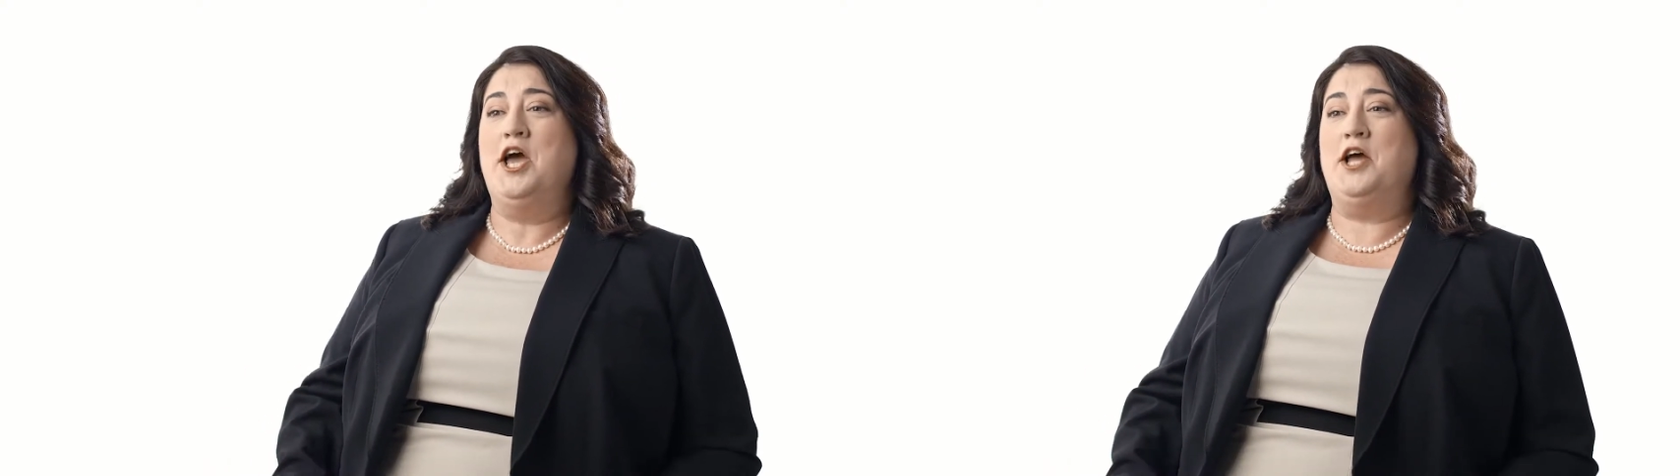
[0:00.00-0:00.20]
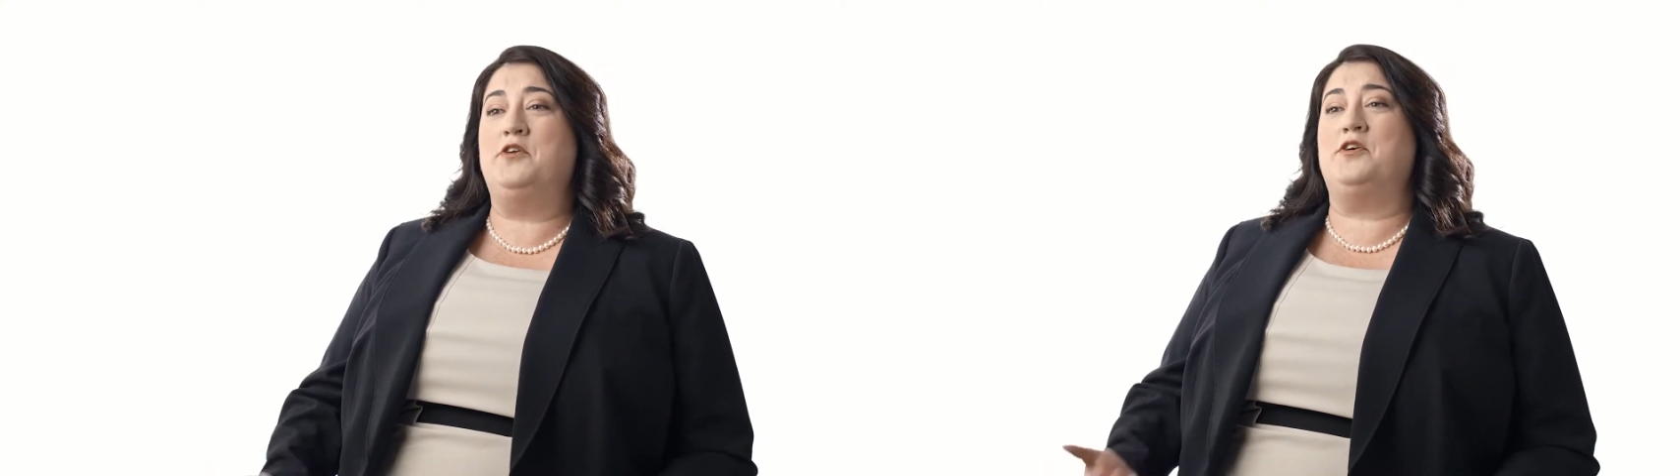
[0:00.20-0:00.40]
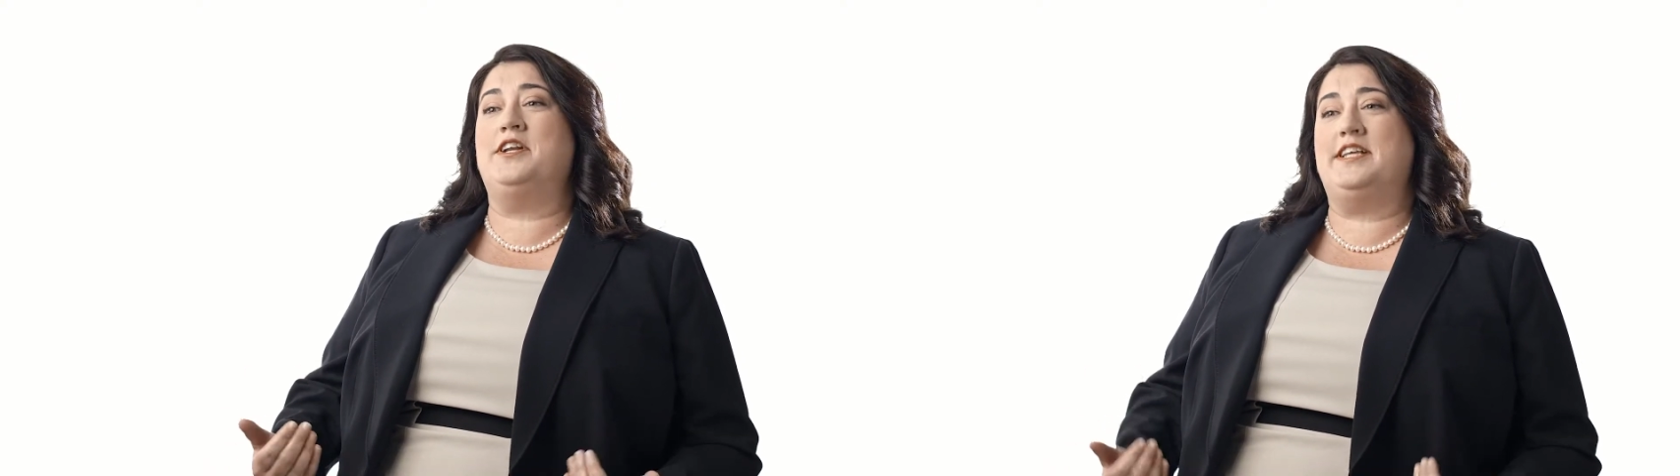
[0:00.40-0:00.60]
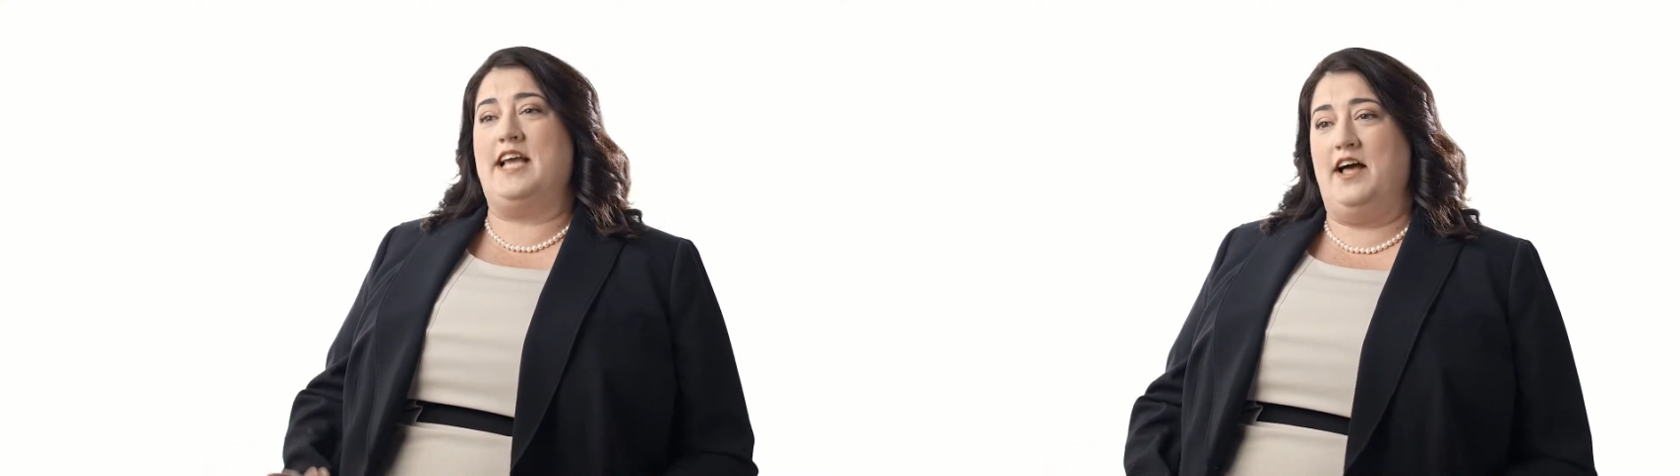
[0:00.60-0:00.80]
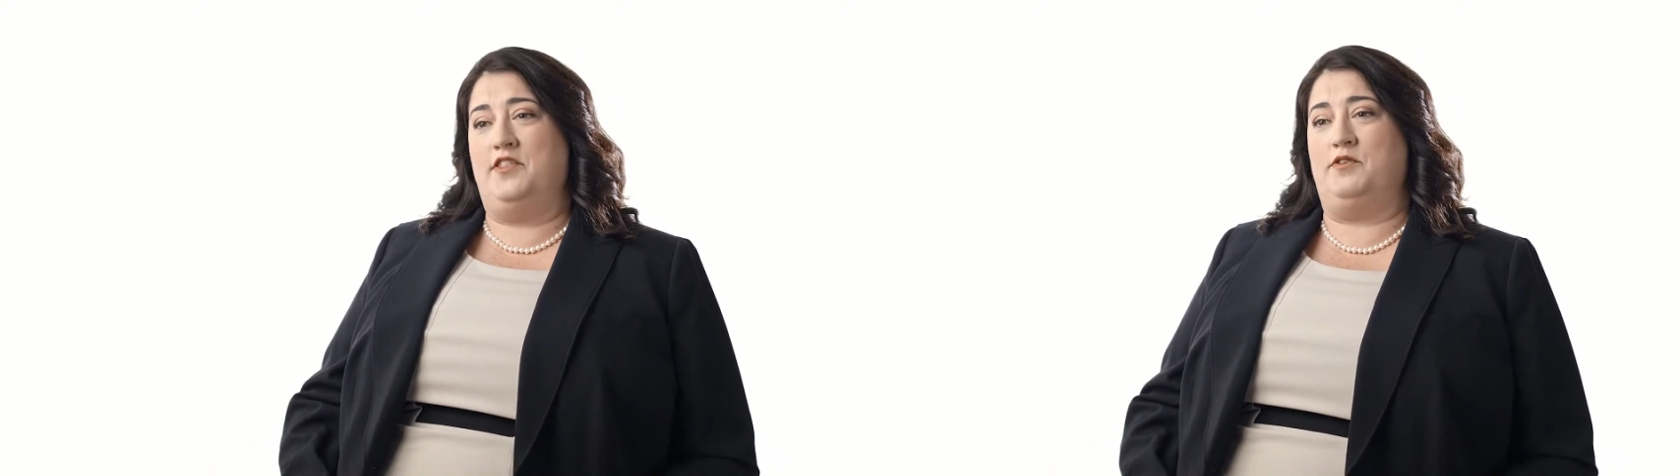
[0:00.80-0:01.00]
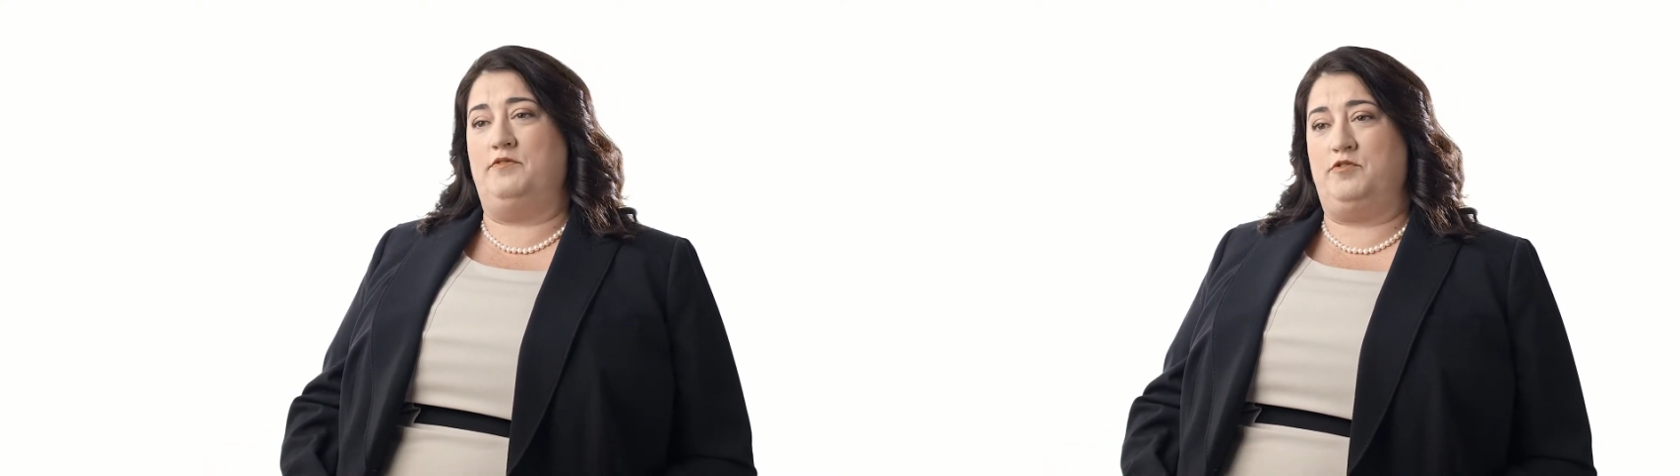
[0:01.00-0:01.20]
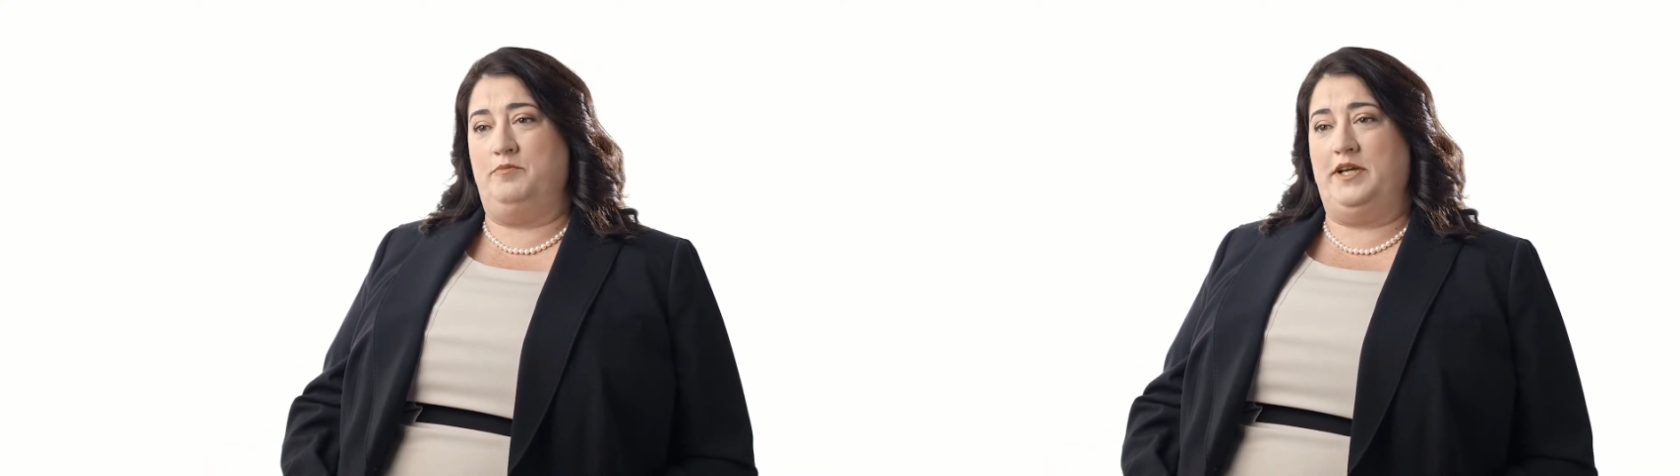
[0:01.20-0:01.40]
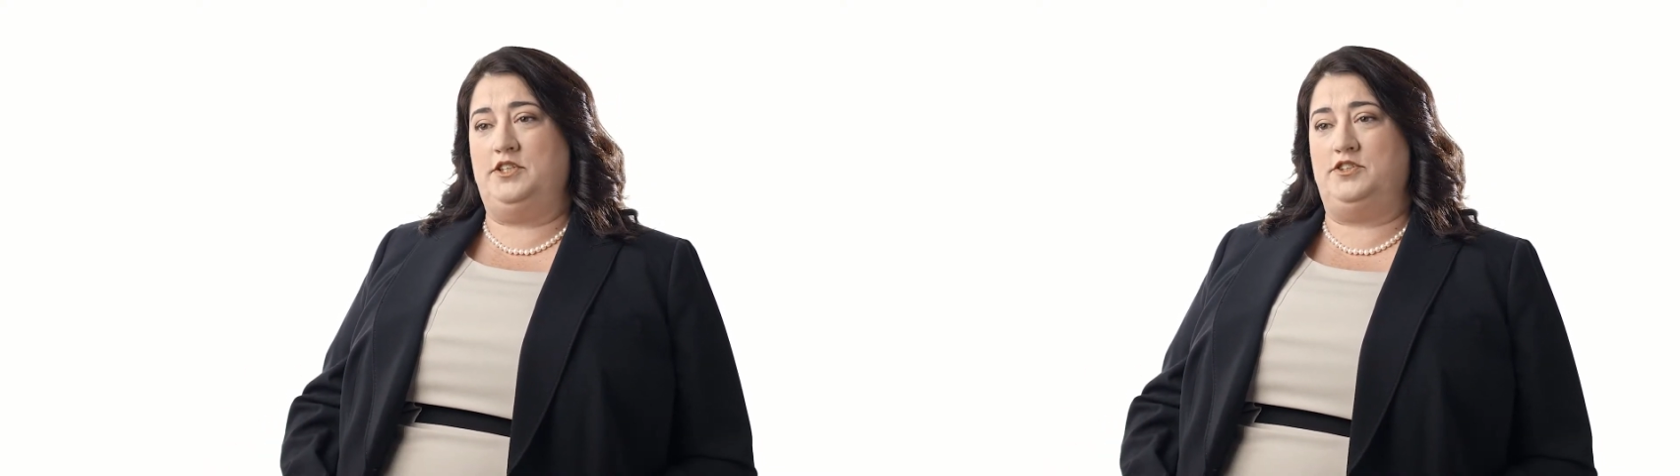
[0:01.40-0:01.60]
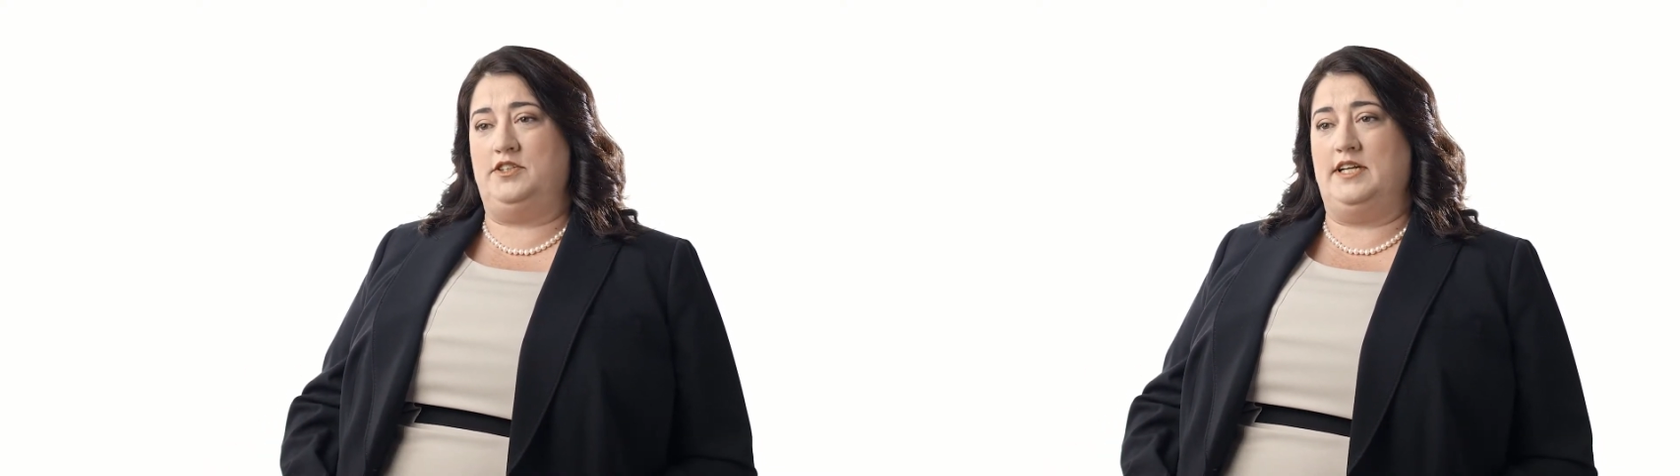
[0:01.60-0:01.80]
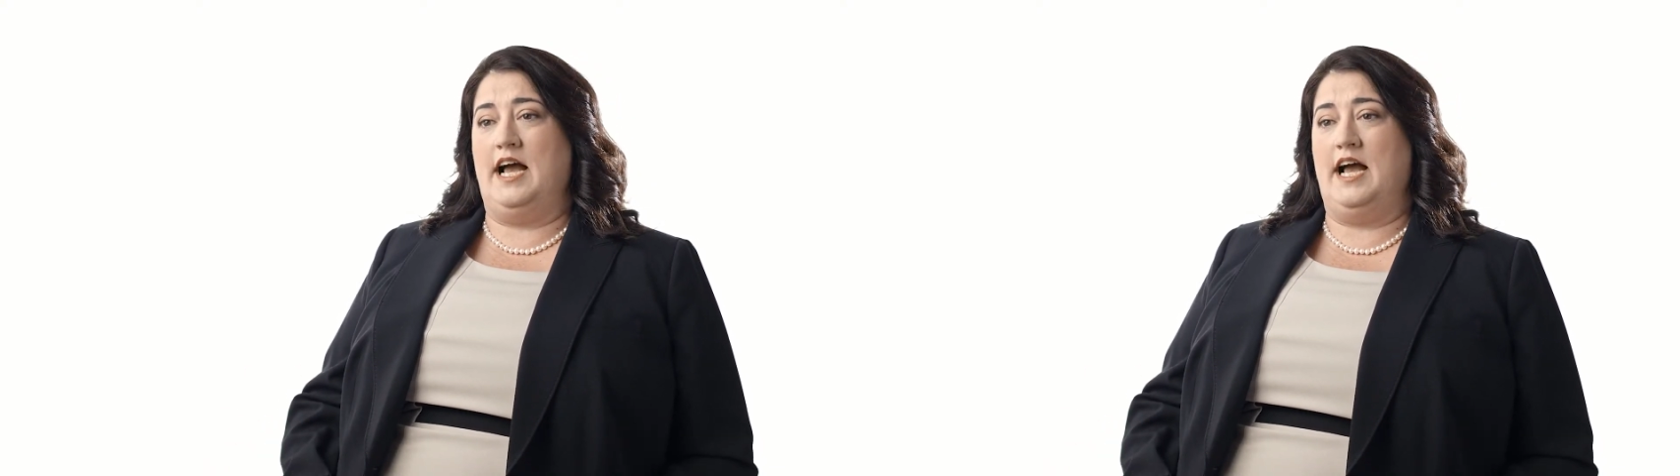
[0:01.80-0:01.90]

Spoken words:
in order to gather information